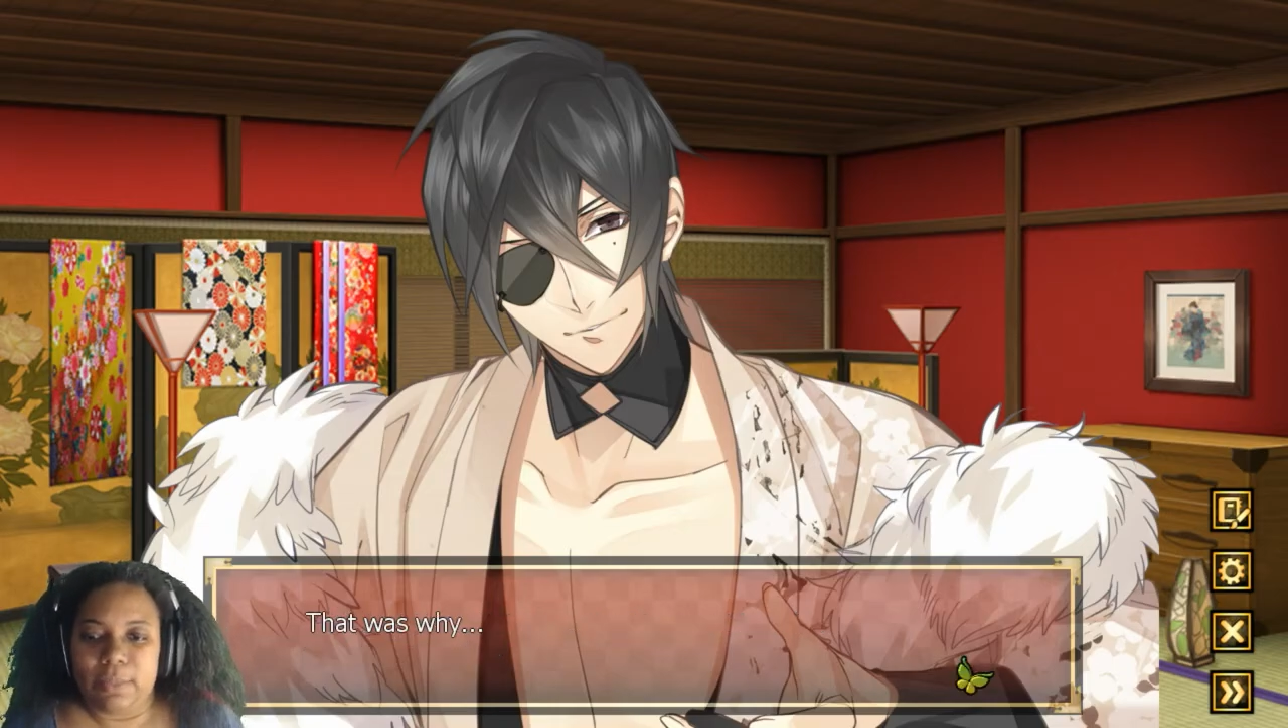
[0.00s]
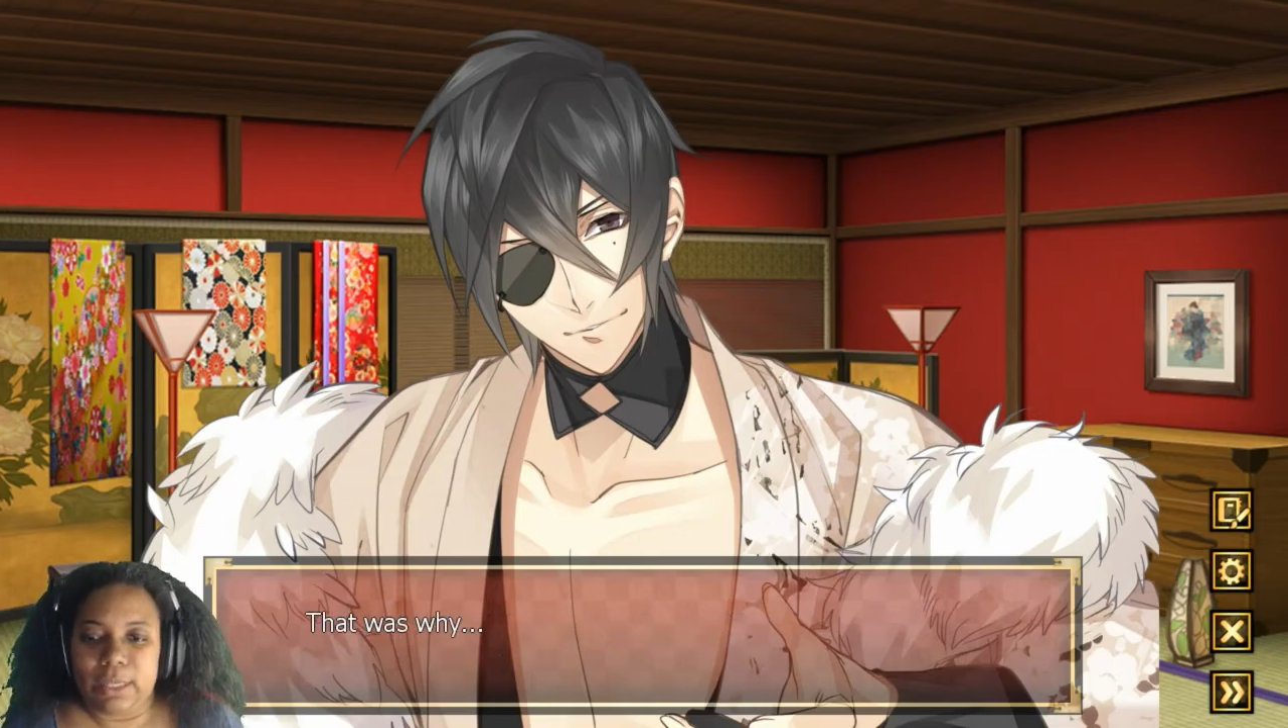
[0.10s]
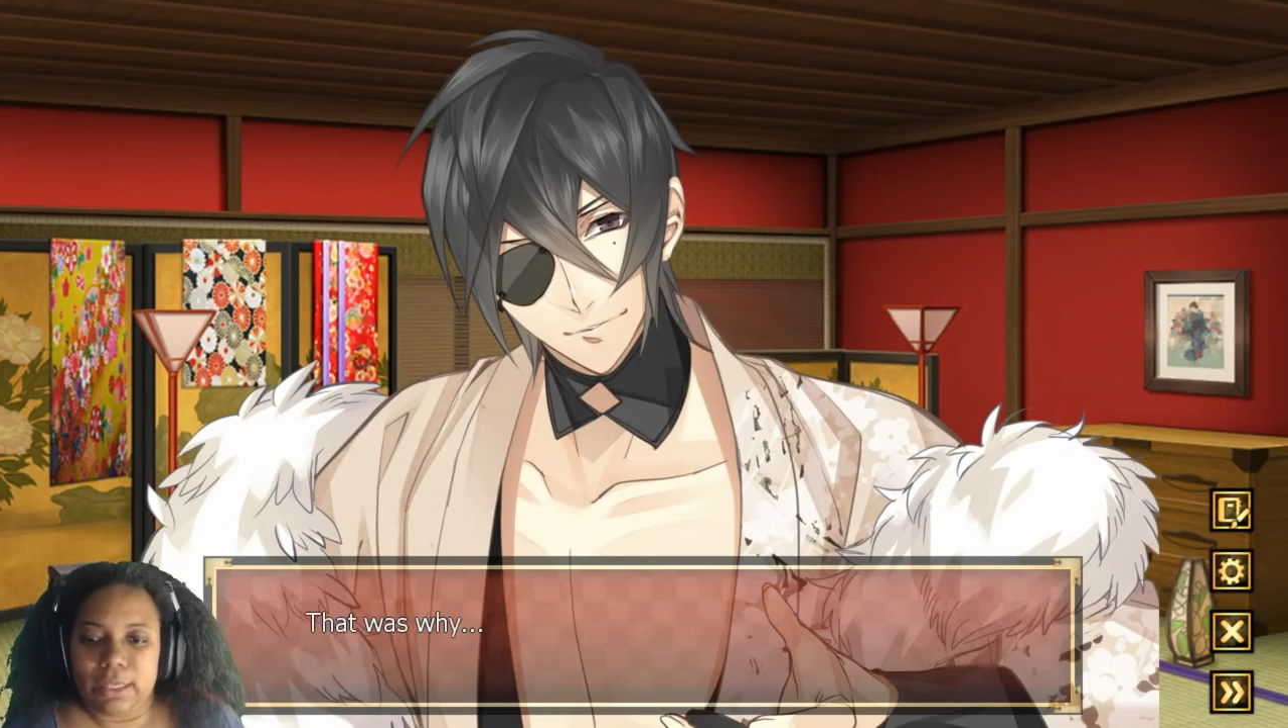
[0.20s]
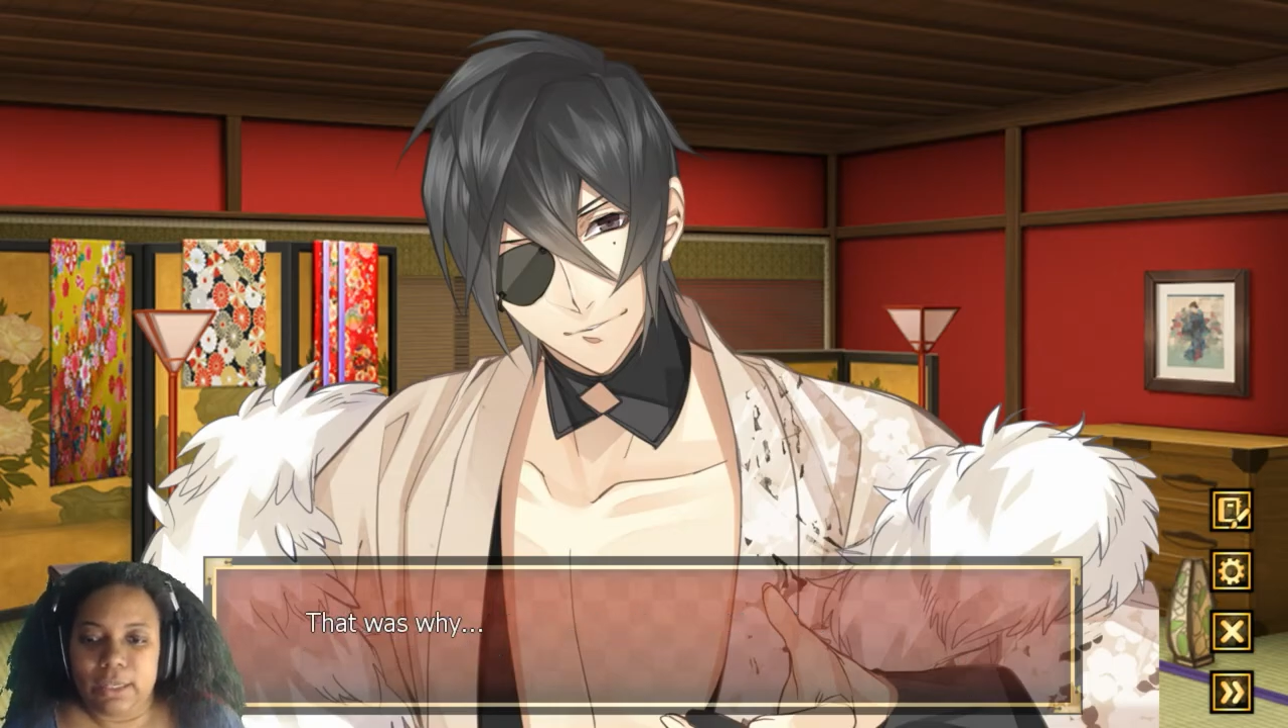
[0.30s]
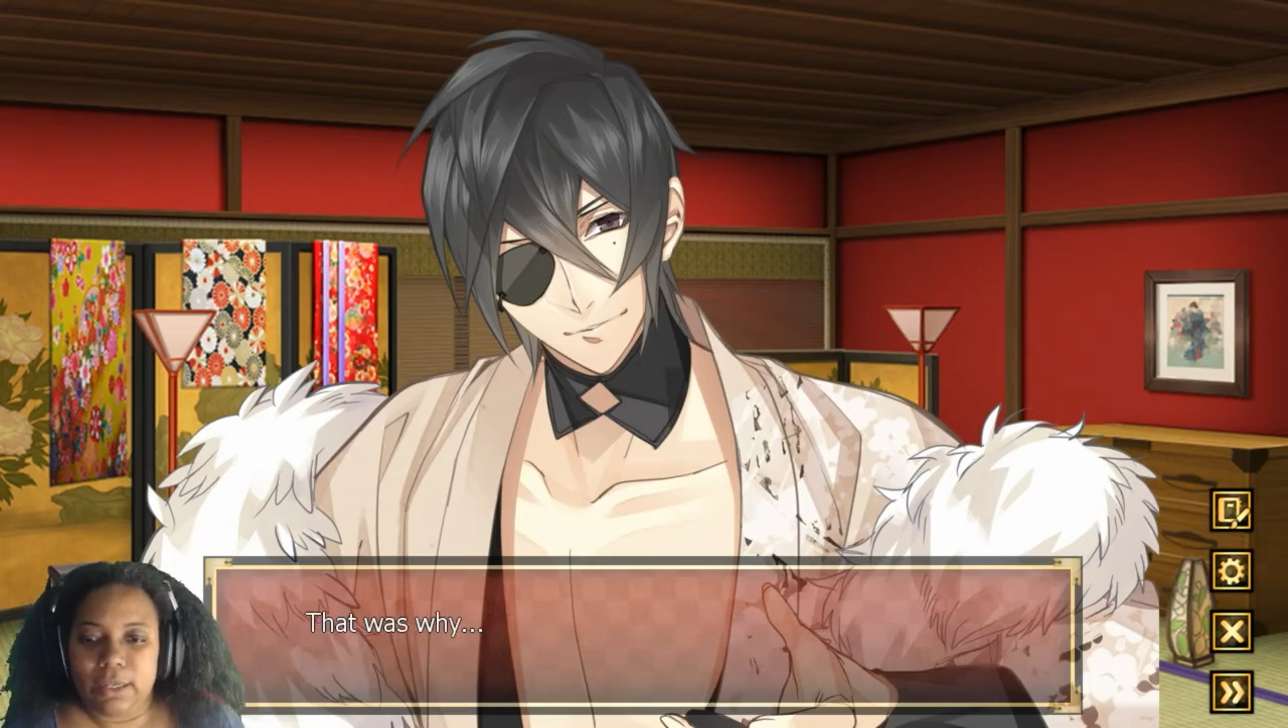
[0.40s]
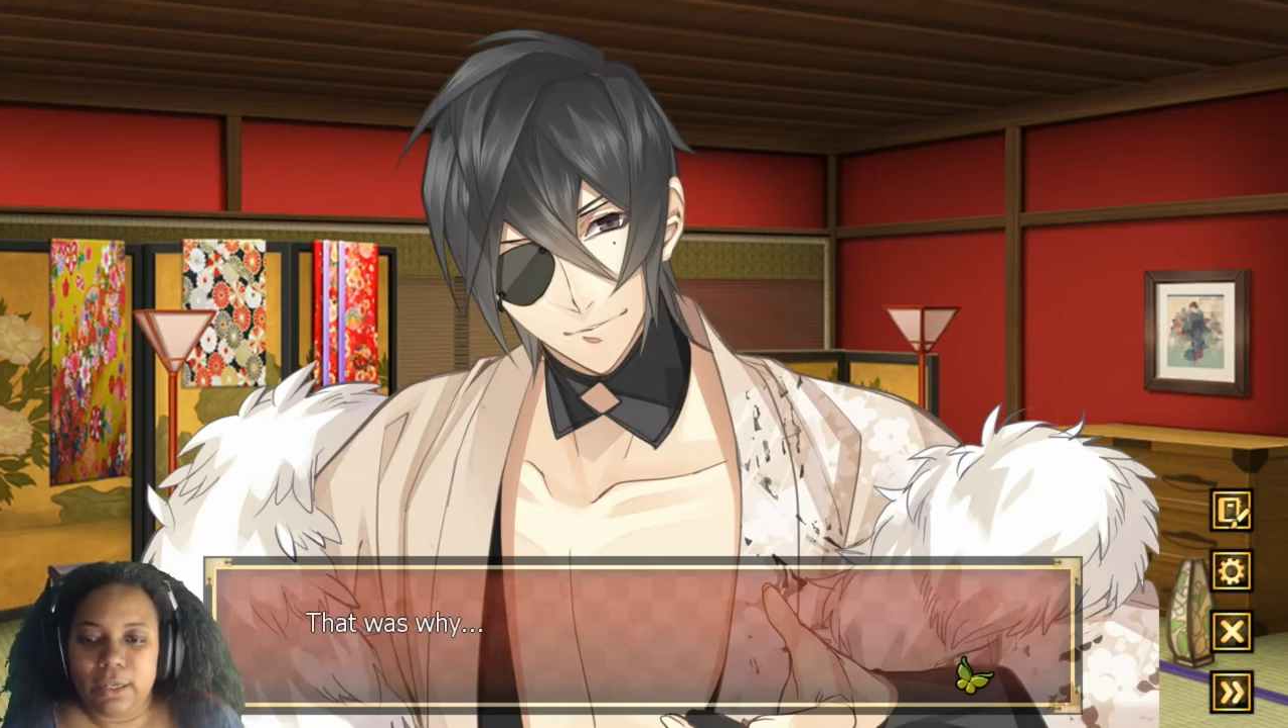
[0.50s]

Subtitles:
me.